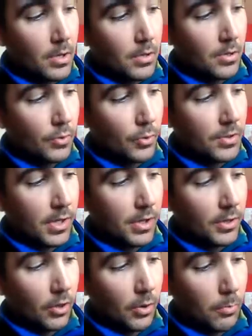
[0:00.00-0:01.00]
So those are
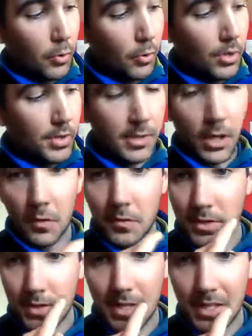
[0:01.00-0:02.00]
the components of the
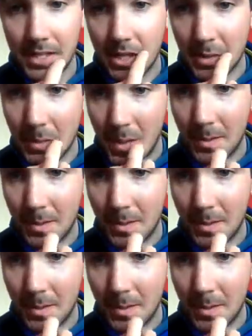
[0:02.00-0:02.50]
skeletal